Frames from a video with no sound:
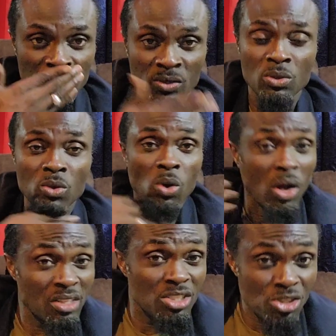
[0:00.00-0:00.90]
to
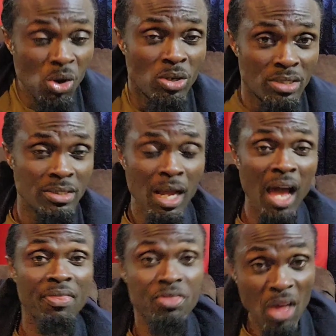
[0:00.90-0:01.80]
cut it short
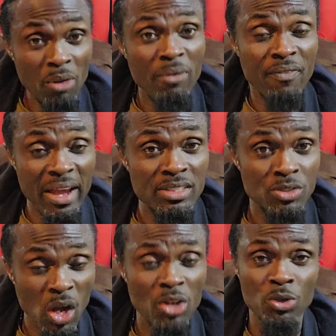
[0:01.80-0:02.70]
a sacrifice
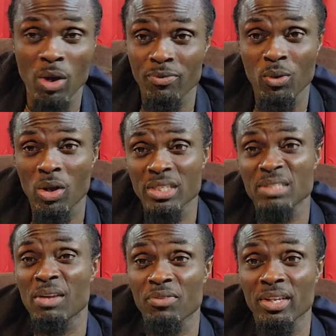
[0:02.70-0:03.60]
done. You have to cut
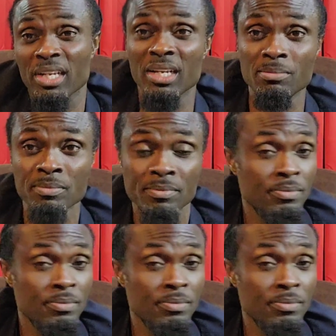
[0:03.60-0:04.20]
it, you have to kill them.